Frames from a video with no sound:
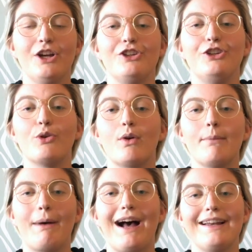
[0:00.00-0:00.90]
Your
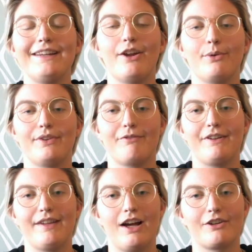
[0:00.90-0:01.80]
body knows if
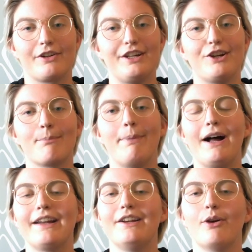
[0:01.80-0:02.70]
it's hungry. Your
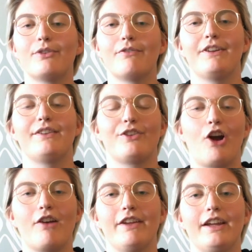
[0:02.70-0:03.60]
body knows if it's
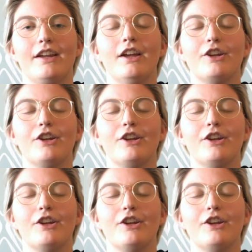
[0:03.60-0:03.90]
starving.